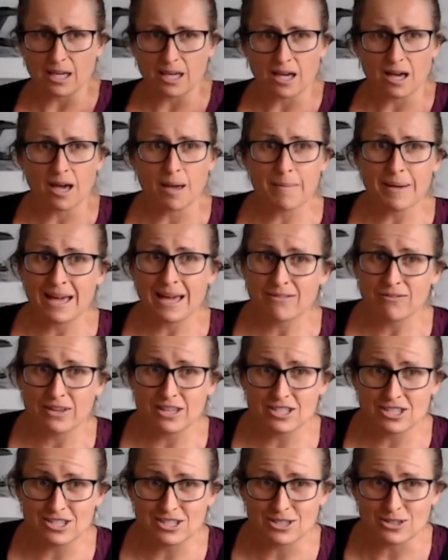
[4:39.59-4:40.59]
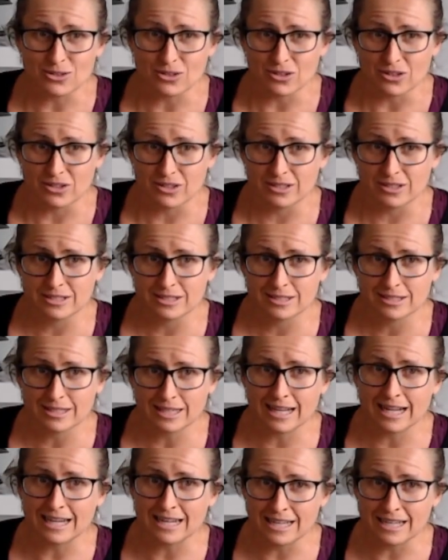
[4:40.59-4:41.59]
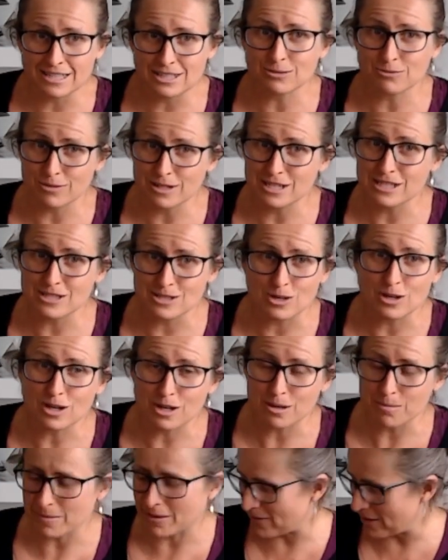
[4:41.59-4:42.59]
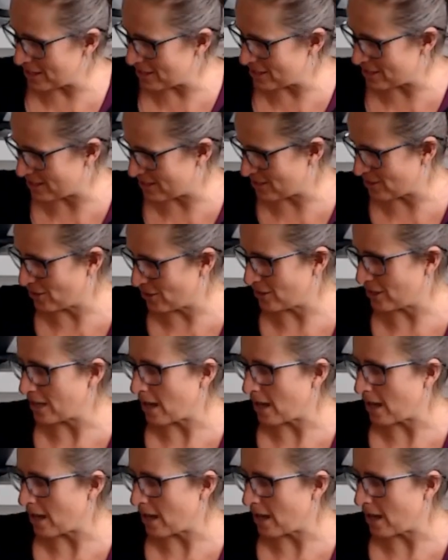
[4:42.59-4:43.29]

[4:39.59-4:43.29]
I'm out of veggie stock and I need to restock my veggie stock.